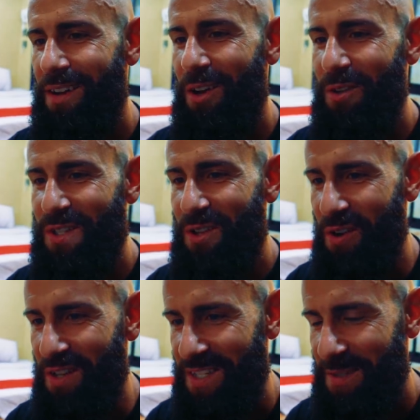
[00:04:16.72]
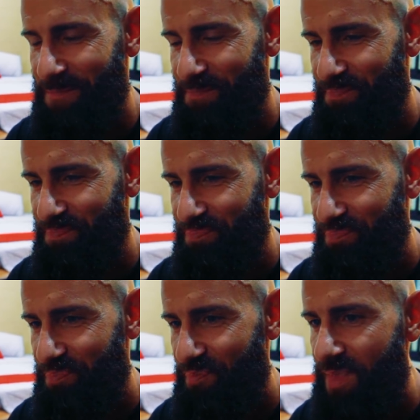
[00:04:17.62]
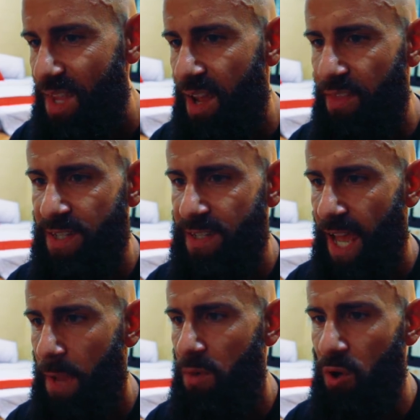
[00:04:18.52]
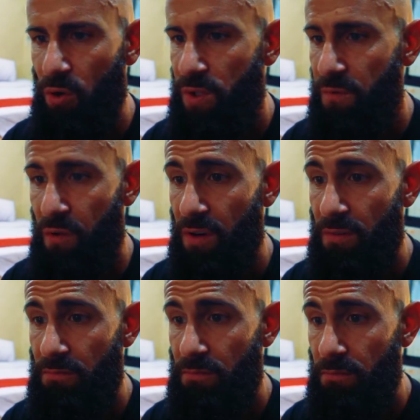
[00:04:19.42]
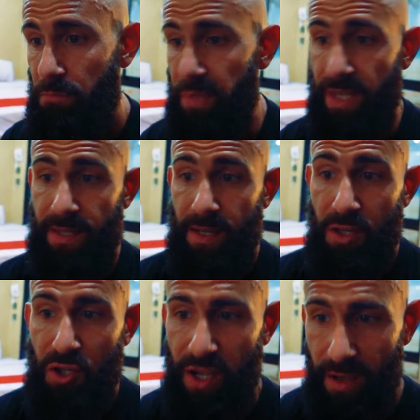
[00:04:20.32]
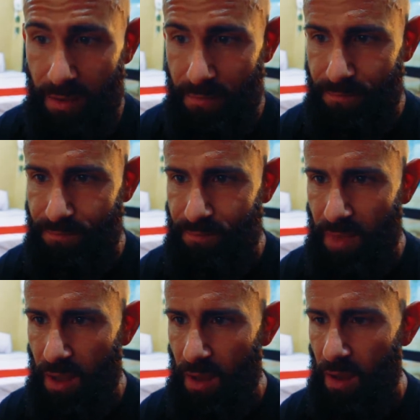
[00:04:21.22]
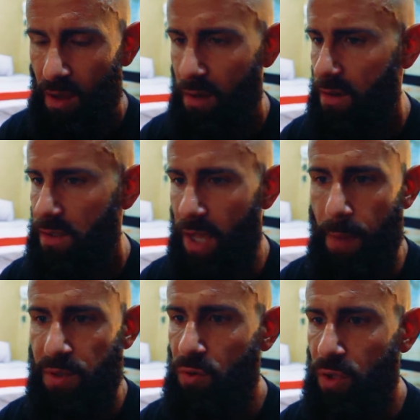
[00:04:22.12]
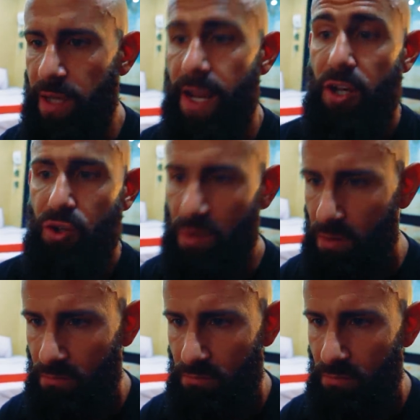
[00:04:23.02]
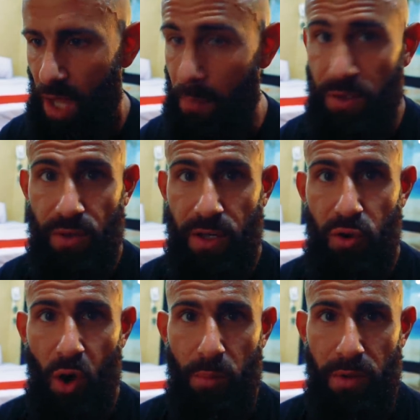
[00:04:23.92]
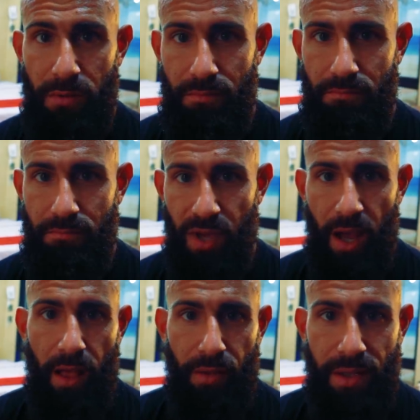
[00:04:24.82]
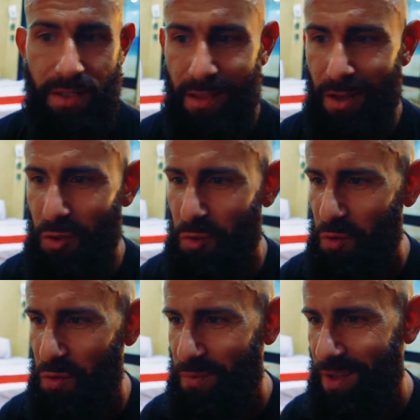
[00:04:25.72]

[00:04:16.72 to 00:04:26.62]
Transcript: closed doors. And the same goes for pissing and shitting. It is absolutely natural, absolutely normal, the healthiest thing to do.